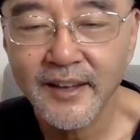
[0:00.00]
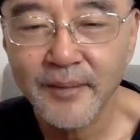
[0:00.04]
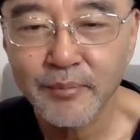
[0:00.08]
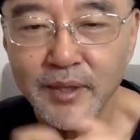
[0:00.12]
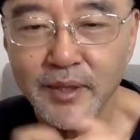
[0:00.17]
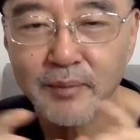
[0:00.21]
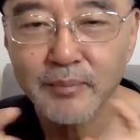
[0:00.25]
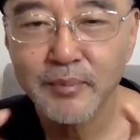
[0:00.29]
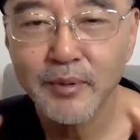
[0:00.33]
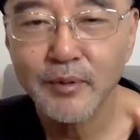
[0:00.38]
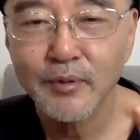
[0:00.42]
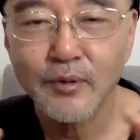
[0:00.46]

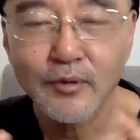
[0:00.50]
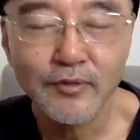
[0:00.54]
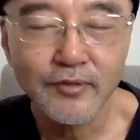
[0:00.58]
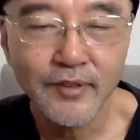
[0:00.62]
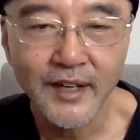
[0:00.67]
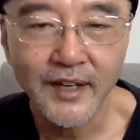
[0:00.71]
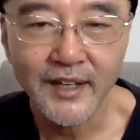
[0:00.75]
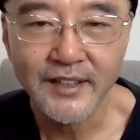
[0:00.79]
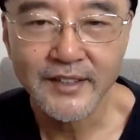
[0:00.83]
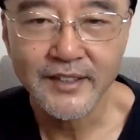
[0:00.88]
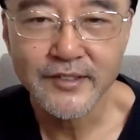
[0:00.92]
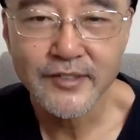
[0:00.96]
People will
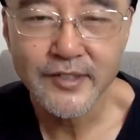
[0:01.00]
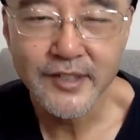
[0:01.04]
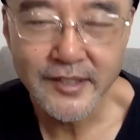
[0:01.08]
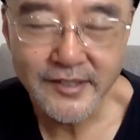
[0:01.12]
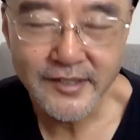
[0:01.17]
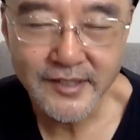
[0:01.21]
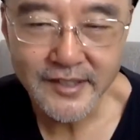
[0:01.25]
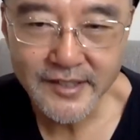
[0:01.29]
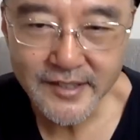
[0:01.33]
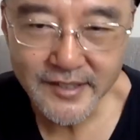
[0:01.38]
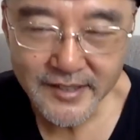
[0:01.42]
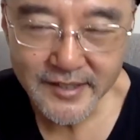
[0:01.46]
find
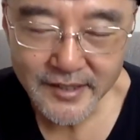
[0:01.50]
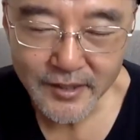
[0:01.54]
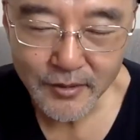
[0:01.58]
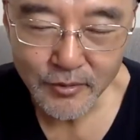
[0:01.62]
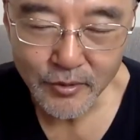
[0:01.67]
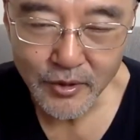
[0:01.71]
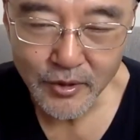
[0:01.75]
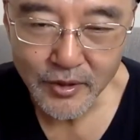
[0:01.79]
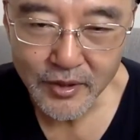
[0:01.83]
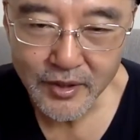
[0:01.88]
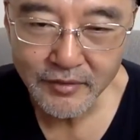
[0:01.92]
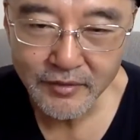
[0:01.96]
Jesus, the
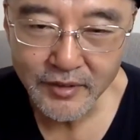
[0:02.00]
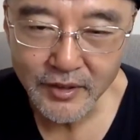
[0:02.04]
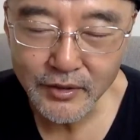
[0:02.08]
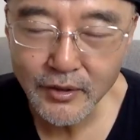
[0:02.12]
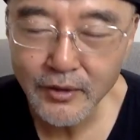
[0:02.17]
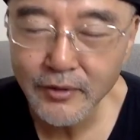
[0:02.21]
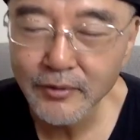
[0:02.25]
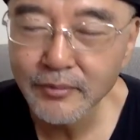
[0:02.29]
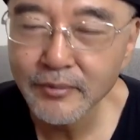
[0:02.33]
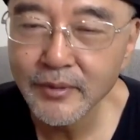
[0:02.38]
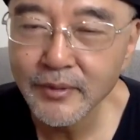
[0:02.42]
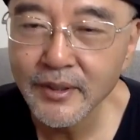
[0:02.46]
work of
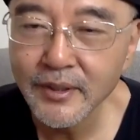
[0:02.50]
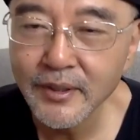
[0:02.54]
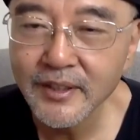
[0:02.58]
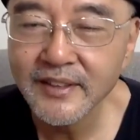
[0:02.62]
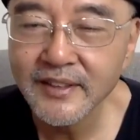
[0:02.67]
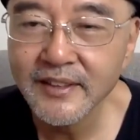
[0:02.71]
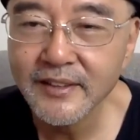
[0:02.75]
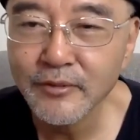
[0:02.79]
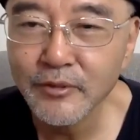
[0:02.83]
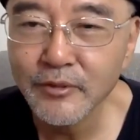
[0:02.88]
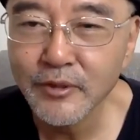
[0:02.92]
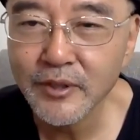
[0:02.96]
atonement,
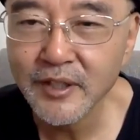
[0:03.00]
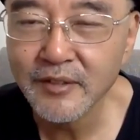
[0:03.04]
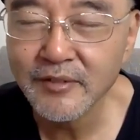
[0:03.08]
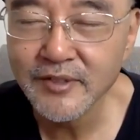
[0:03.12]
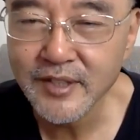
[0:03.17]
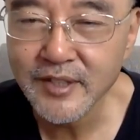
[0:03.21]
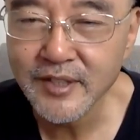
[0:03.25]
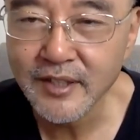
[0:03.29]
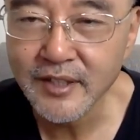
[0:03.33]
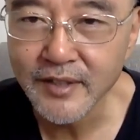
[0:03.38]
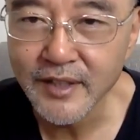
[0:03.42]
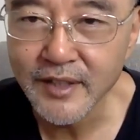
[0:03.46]
work of
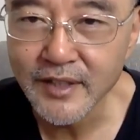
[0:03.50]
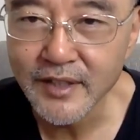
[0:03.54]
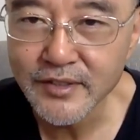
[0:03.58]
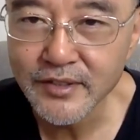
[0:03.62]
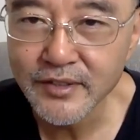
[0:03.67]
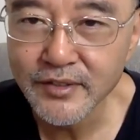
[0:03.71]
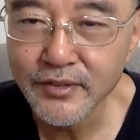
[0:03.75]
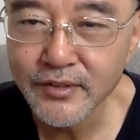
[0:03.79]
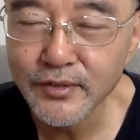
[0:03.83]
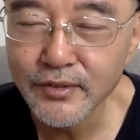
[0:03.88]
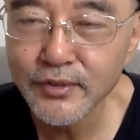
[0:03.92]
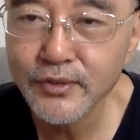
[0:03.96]

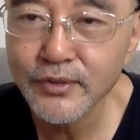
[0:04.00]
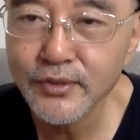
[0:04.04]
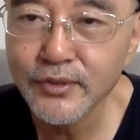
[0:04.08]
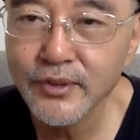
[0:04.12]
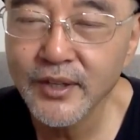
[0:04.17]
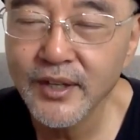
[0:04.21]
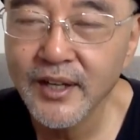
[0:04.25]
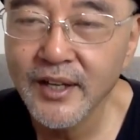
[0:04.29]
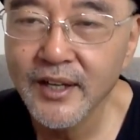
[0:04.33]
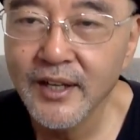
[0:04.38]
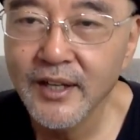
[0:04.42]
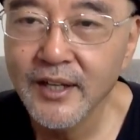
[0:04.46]
salvation,
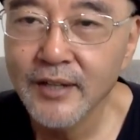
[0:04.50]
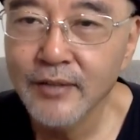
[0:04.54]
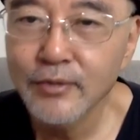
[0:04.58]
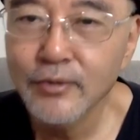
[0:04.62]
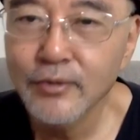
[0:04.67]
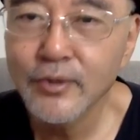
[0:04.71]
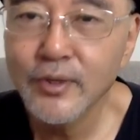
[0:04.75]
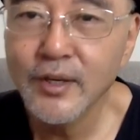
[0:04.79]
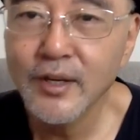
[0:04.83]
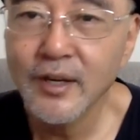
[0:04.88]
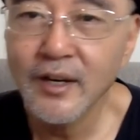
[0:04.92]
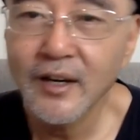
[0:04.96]
through
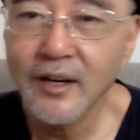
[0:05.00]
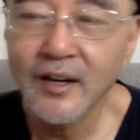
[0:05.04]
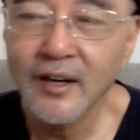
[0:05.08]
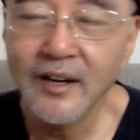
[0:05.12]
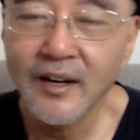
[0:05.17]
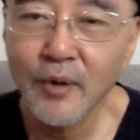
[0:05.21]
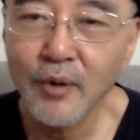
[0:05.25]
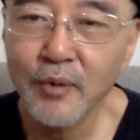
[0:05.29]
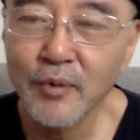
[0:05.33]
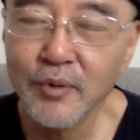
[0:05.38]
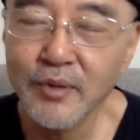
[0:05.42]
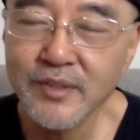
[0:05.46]
who we are,
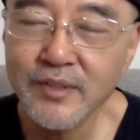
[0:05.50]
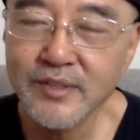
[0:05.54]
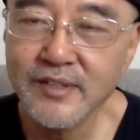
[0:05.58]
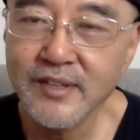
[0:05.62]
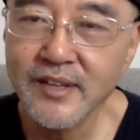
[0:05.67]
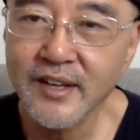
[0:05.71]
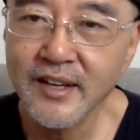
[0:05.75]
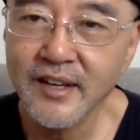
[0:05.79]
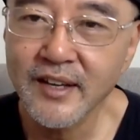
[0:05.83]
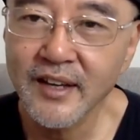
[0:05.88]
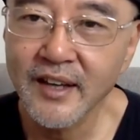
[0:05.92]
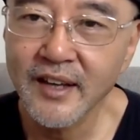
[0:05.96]
what we
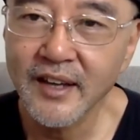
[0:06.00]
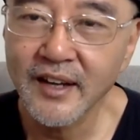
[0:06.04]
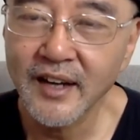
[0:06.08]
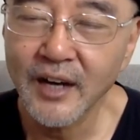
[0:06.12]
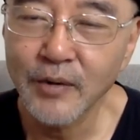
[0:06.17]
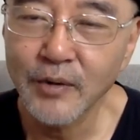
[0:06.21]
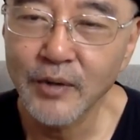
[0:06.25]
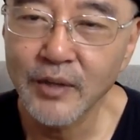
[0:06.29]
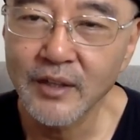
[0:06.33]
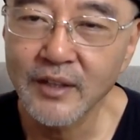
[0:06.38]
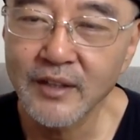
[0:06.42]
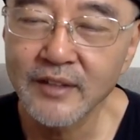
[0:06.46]
say, and
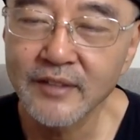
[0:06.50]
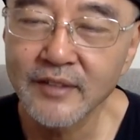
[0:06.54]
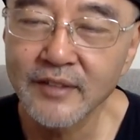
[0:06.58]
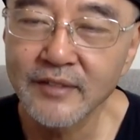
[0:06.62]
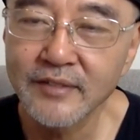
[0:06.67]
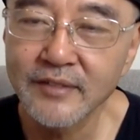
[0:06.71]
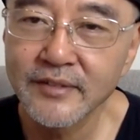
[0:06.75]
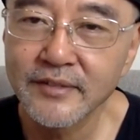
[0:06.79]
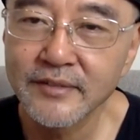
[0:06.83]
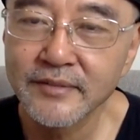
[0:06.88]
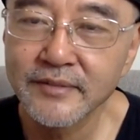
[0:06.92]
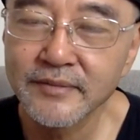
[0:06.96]
how we live.
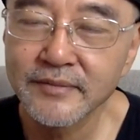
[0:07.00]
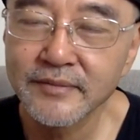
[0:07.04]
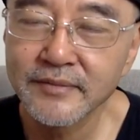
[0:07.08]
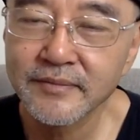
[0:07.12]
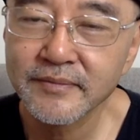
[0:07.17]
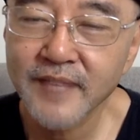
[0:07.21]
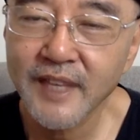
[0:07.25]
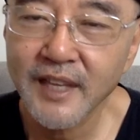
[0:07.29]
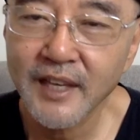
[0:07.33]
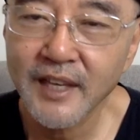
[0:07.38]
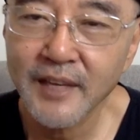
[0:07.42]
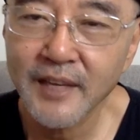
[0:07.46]

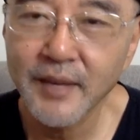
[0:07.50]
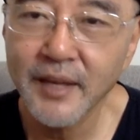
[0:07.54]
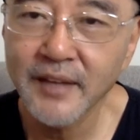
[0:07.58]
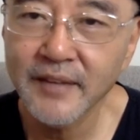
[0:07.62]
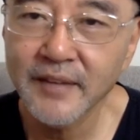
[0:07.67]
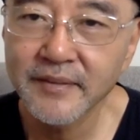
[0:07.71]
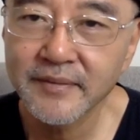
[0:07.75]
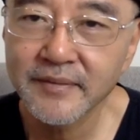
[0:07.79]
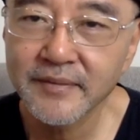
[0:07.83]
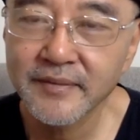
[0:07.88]
Amen?